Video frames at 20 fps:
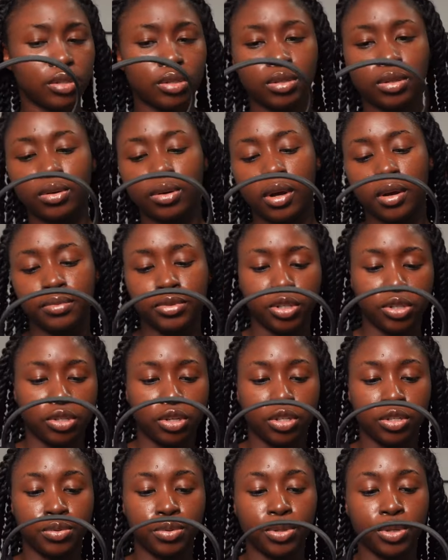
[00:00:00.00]
so I'm just
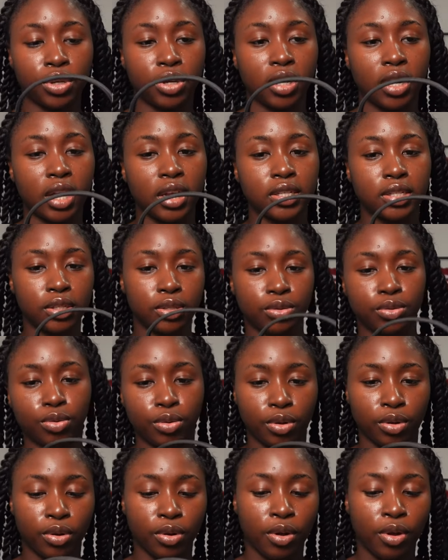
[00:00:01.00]
going to be showing you guys this
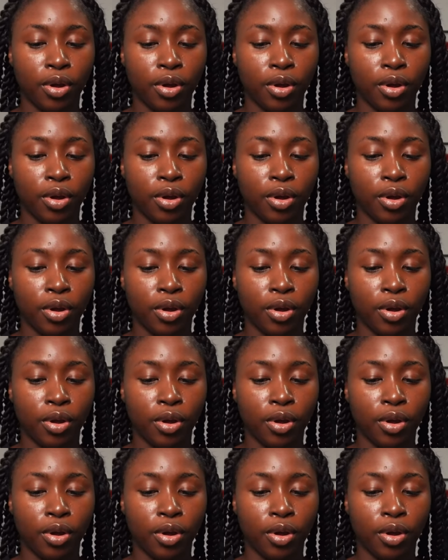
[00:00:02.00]
one.